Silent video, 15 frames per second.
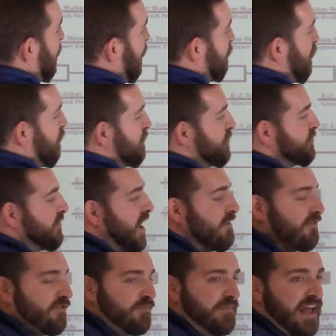I'm going with
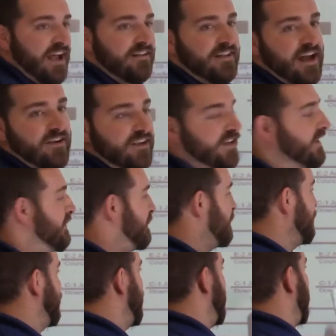Stromer from Downingtown
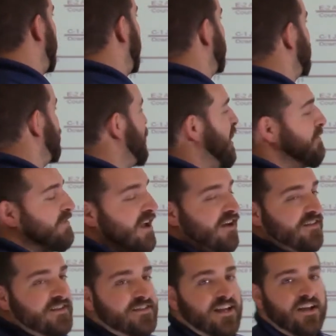East. He was a champion
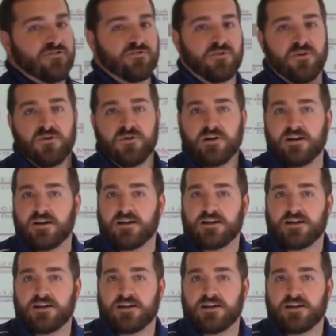out of the Central.